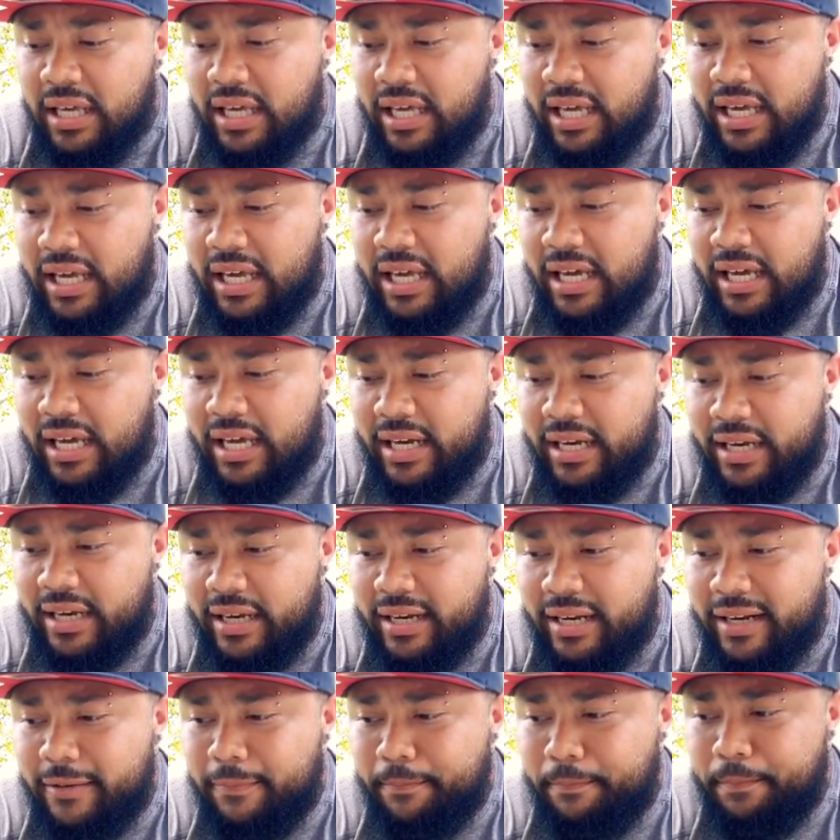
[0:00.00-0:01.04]

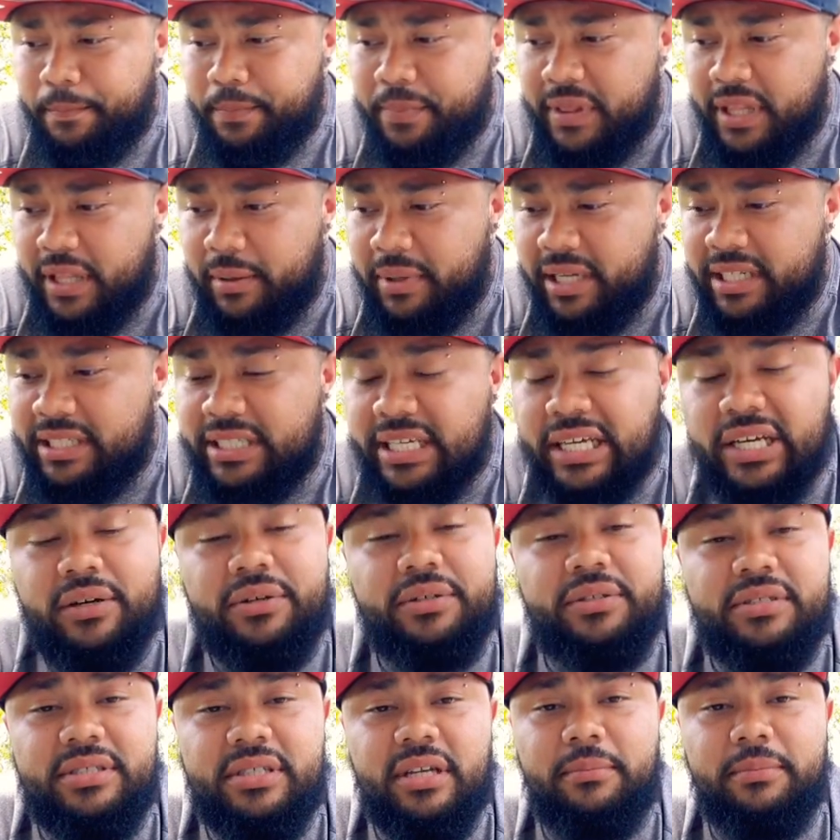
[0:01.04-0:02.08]
And let me tell
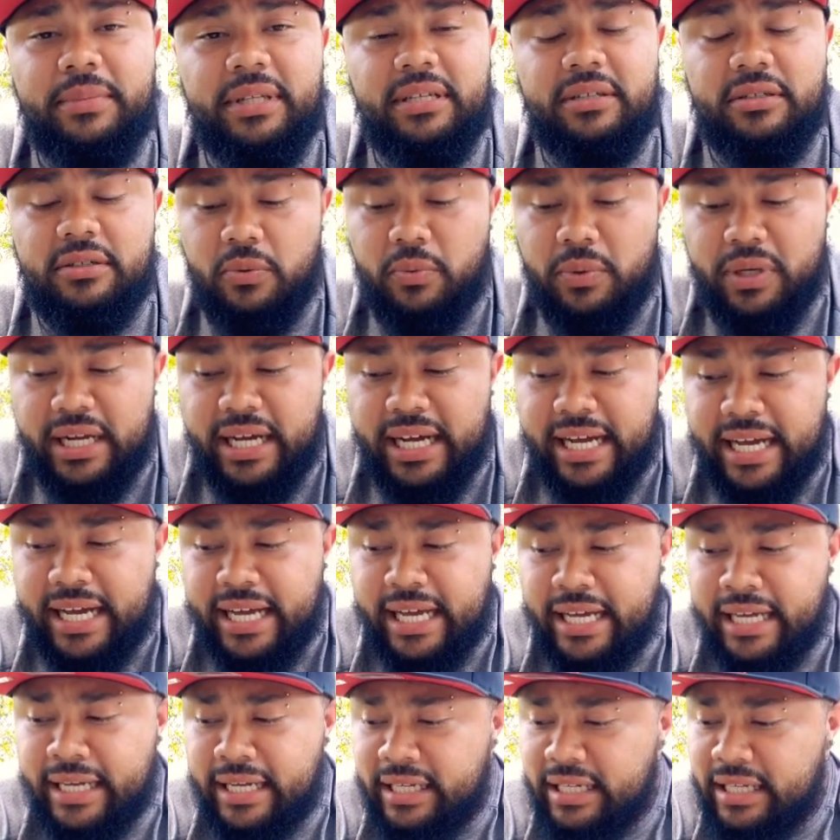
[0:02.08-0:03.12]
you something. When
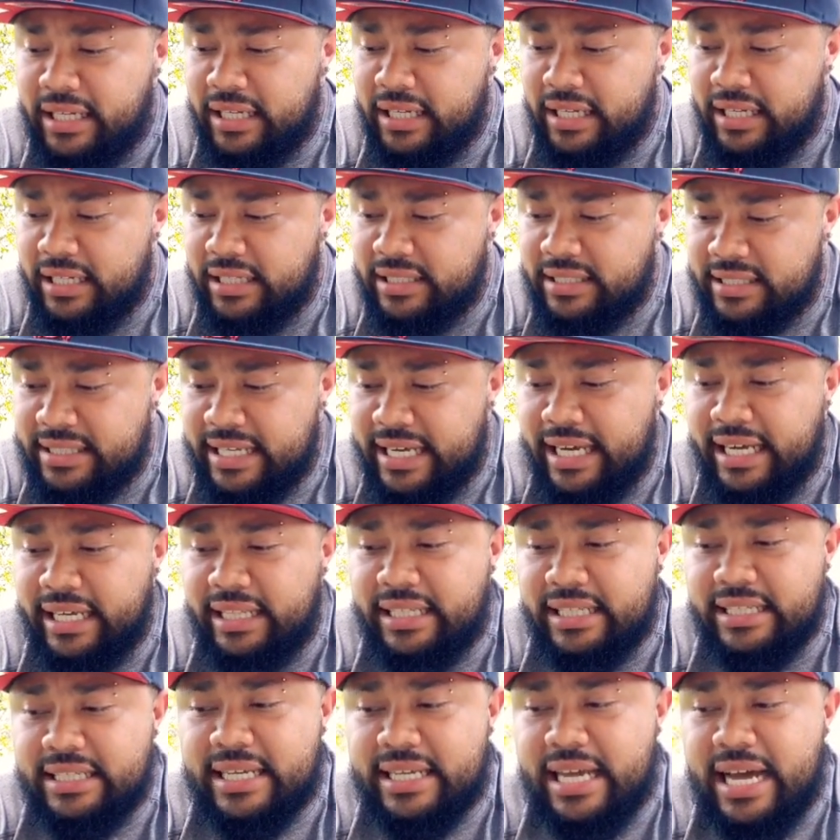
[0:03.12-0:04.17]
I say
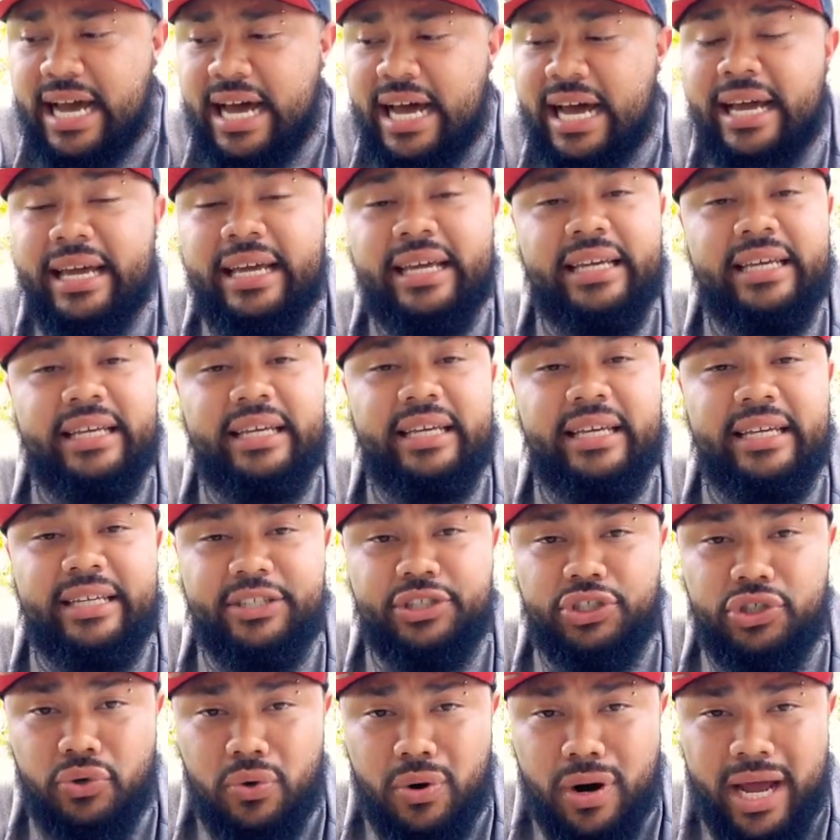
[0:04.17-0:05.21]
this guy is
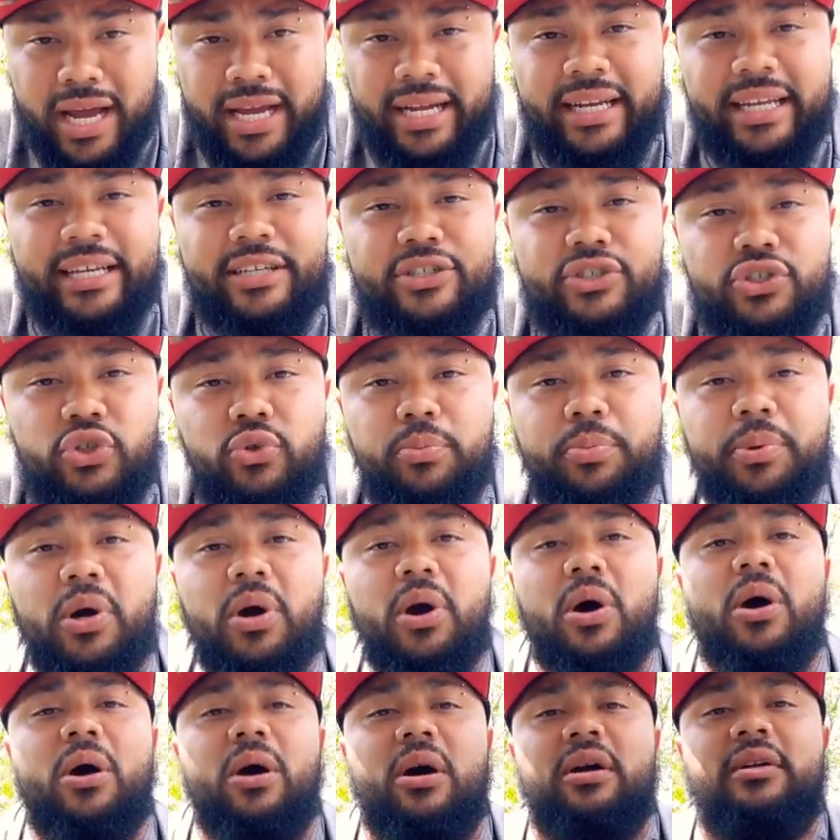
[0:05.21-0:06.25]
grinding super
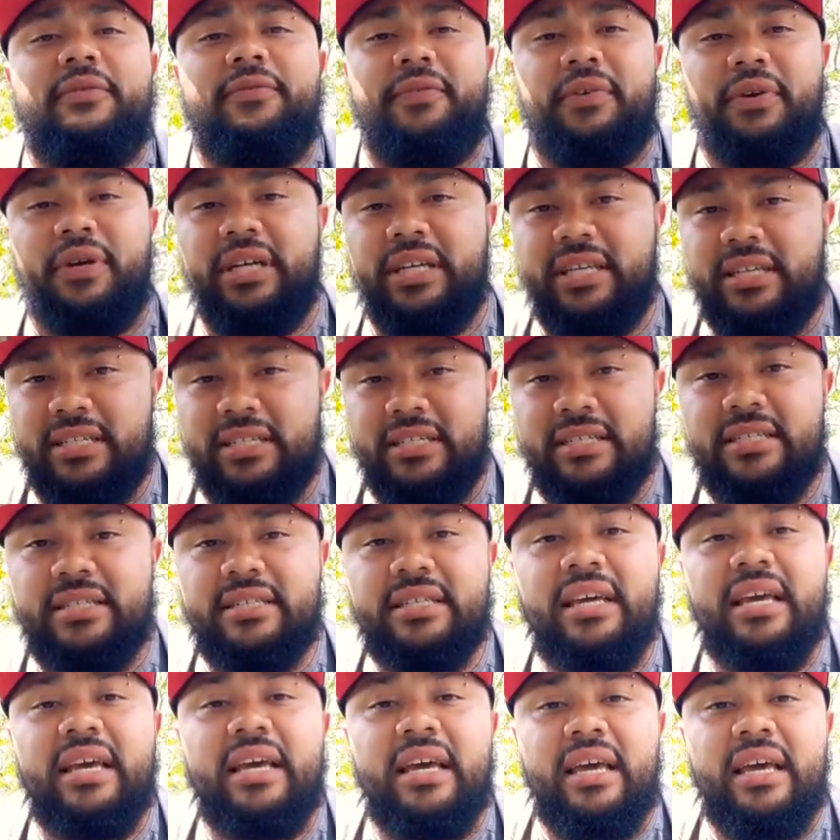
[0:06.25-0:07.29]
hard for his